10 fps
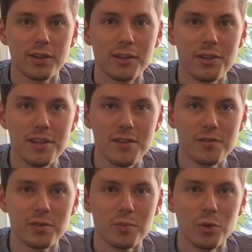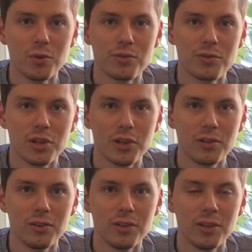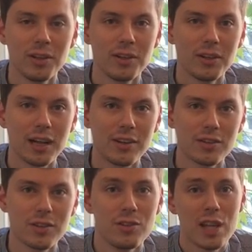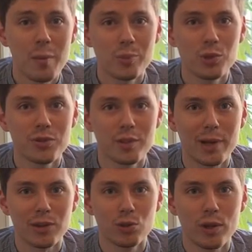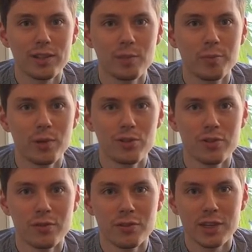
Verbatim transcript: even more dull and contemptuous about great composers of the